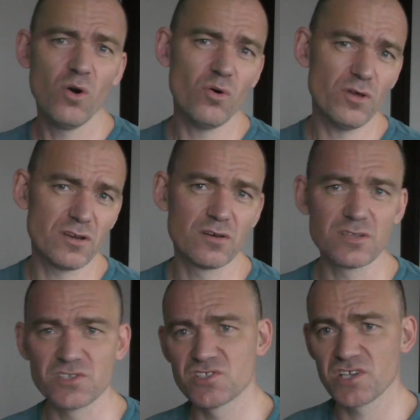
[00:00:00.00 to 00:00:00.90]
Or, you know, the
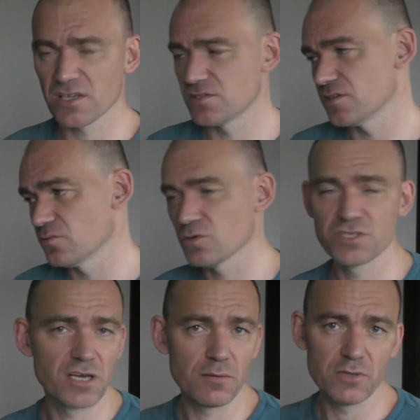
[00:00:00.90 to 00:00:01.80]
suds in
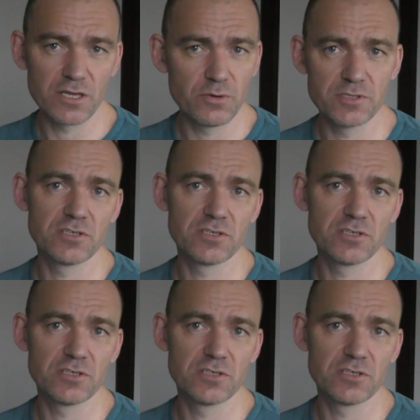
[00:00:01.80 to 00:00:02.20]
washing up liquid.